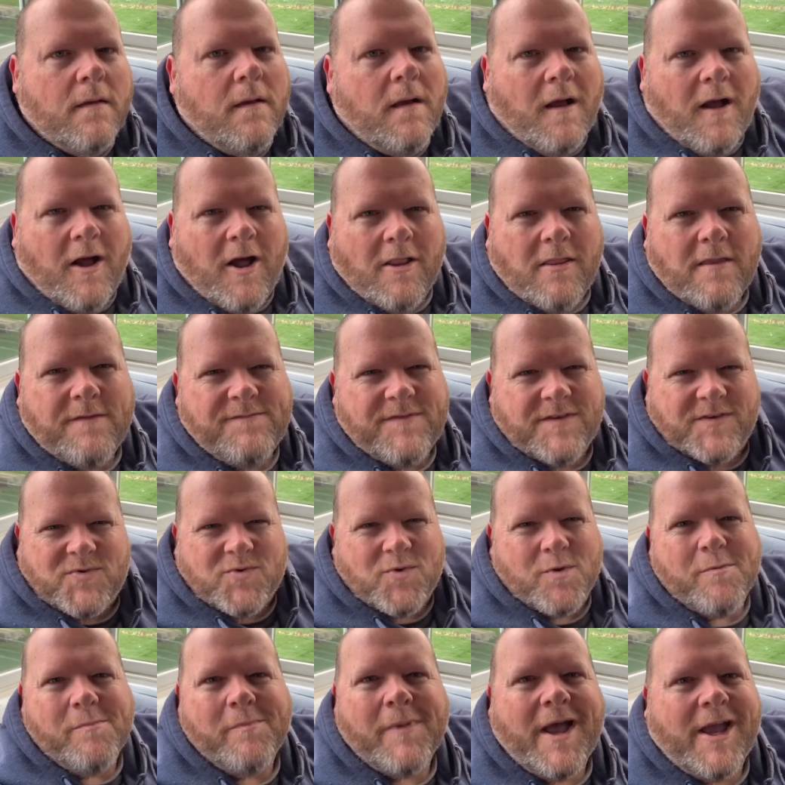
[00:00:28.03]
All of this
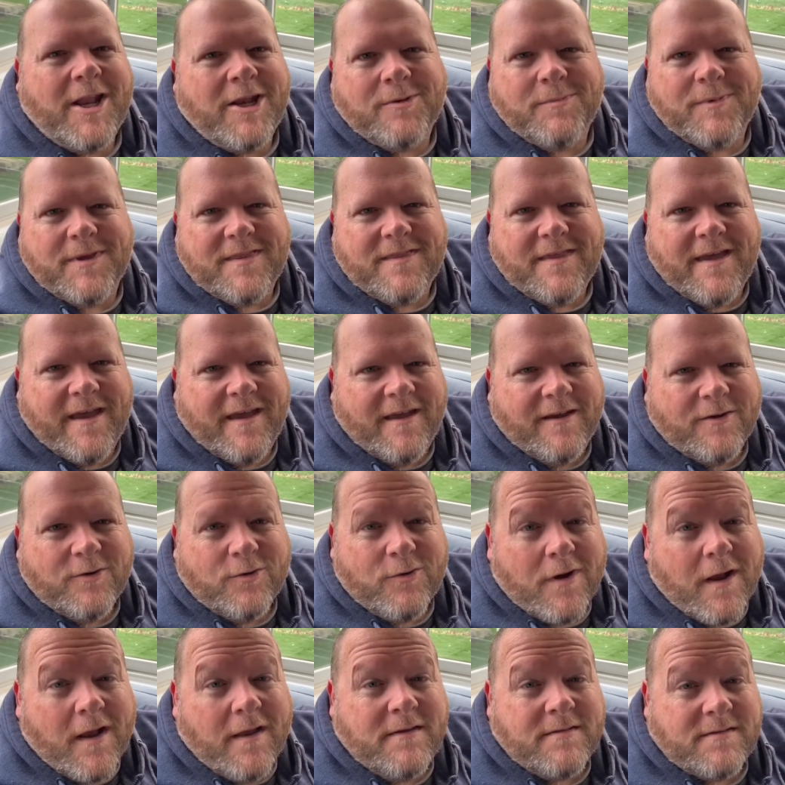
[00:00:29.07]
reminded me that
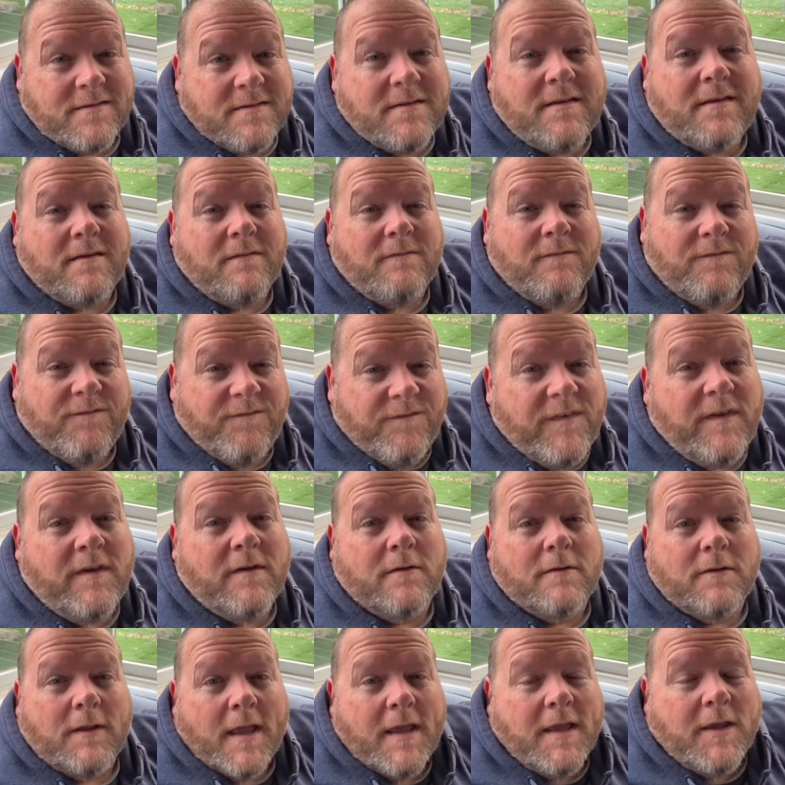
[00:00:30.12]
Christ didn't
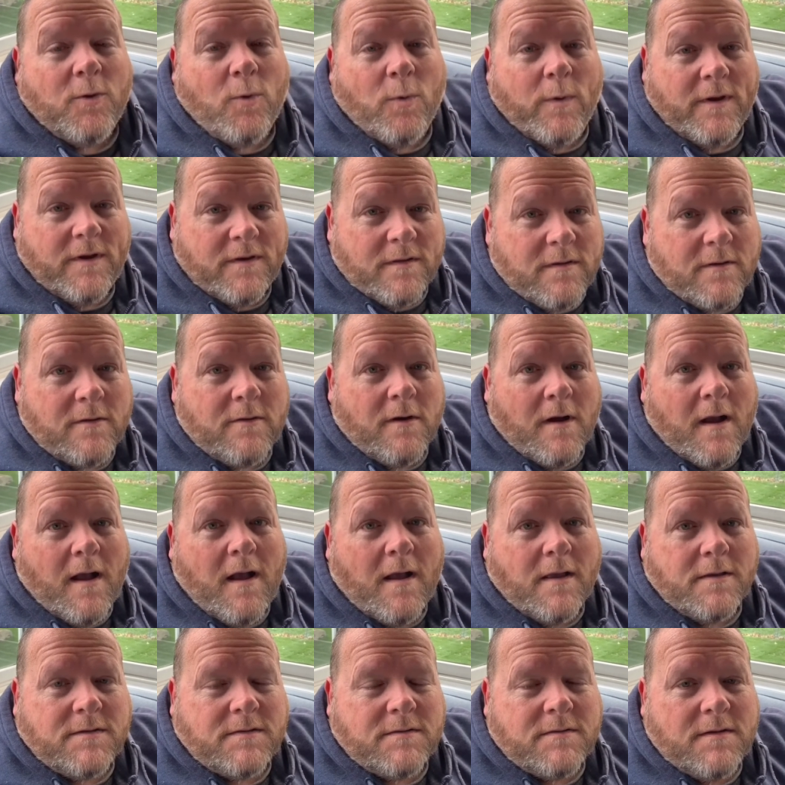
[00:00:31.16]
feel like going to the
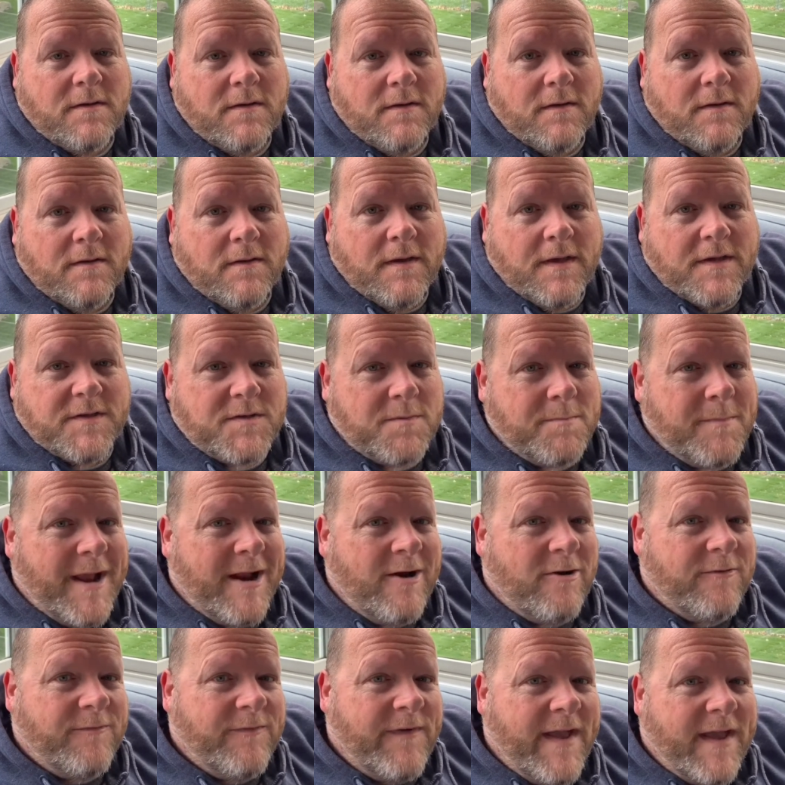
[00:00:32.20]
cross. As a
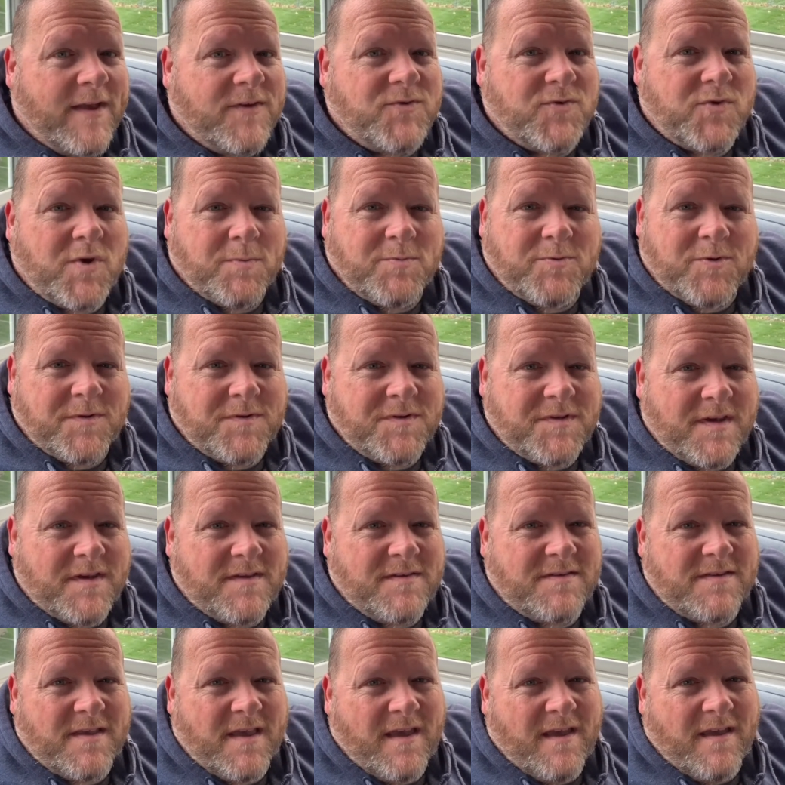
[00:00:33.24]
matter of fact, Scripture
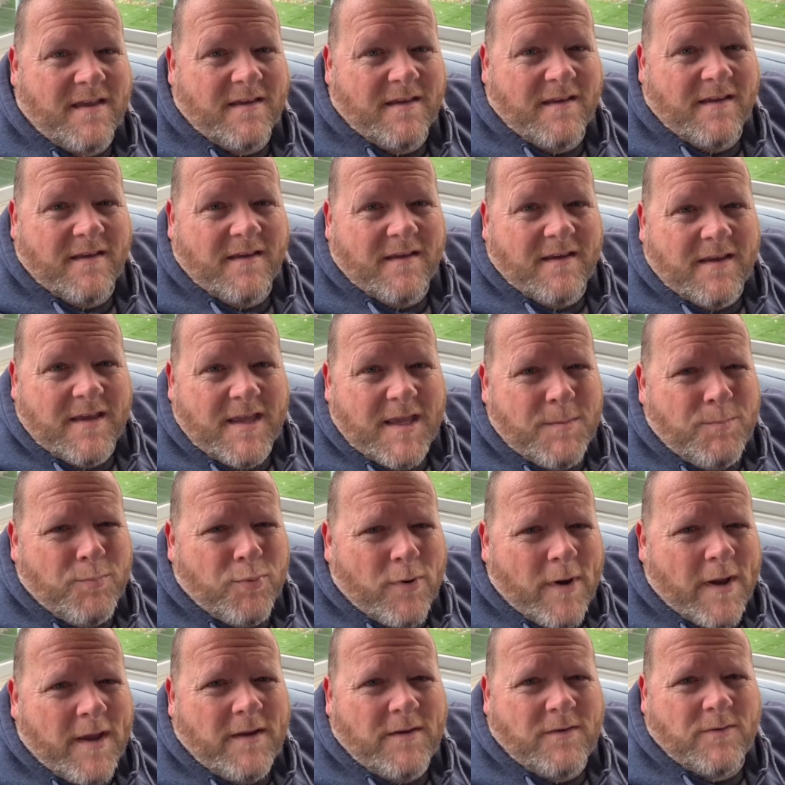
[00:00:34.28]
says that he
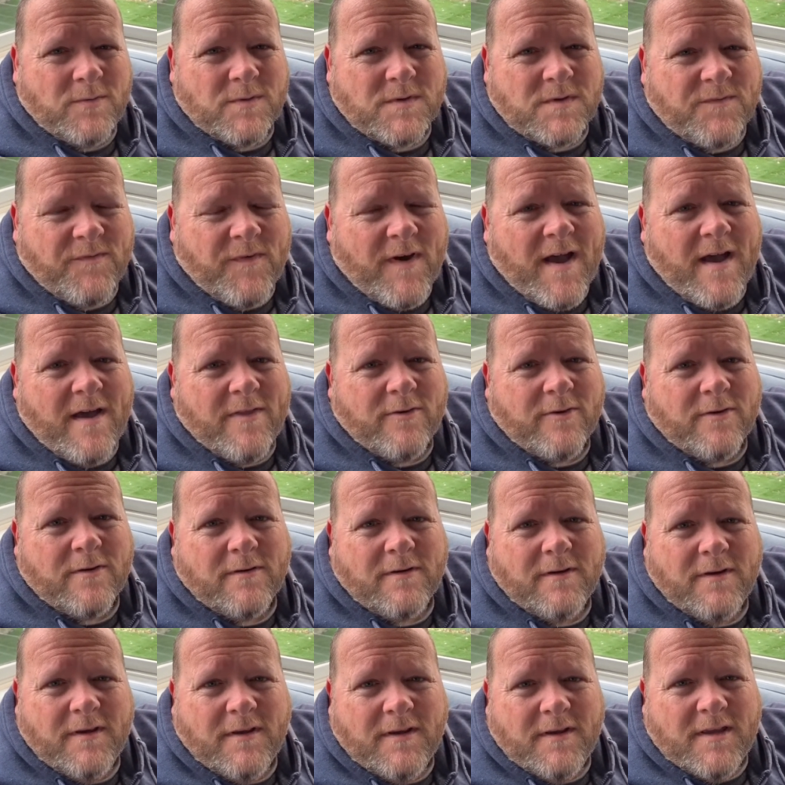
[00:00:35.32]
prayed to his Father,
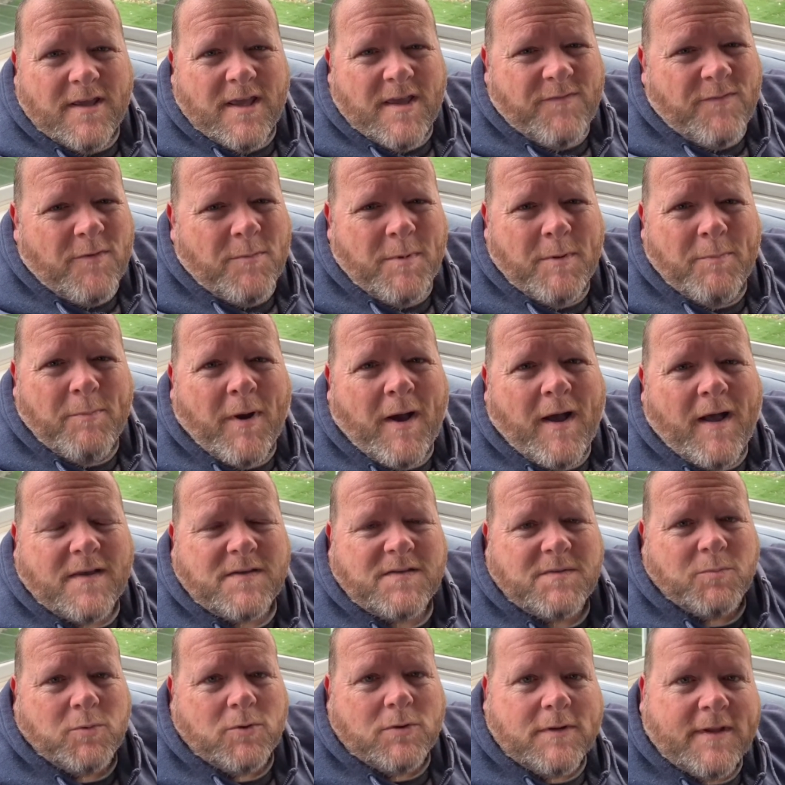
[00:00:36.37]
if it be
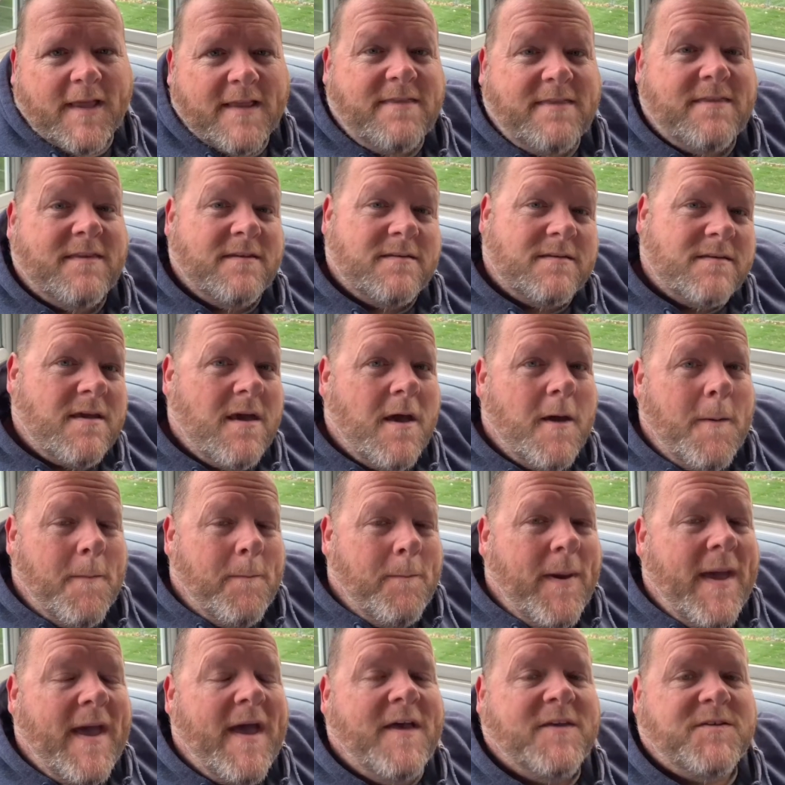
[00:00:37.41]
possible, let this cup
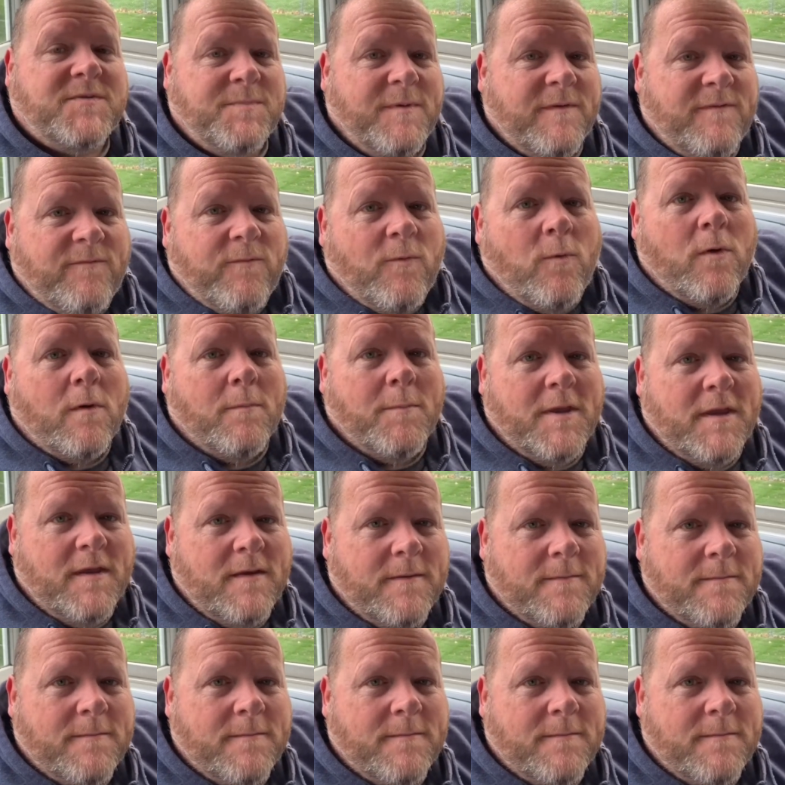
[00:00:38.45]
pass before me.